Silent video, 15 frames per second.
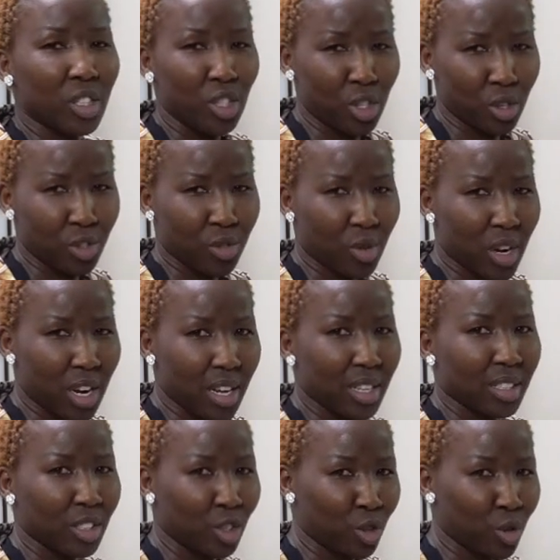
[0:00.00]

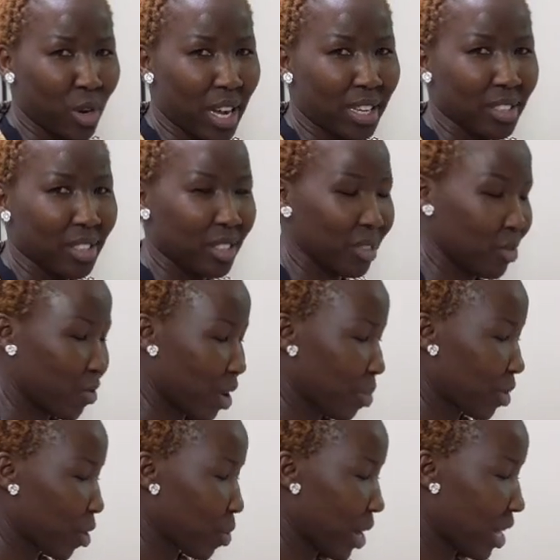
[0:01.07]
Yusra dress
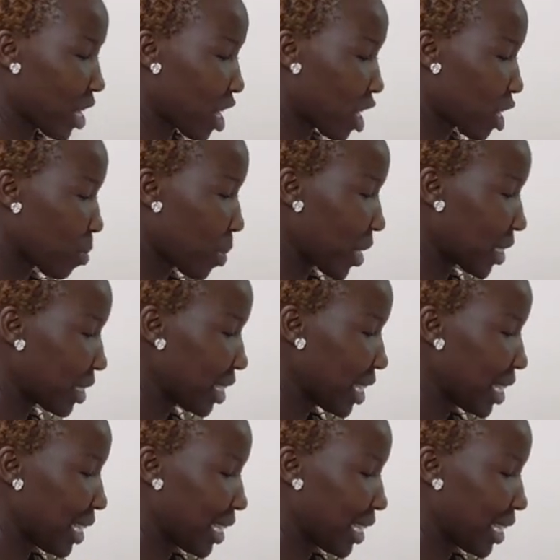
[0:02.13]
from the red carpet.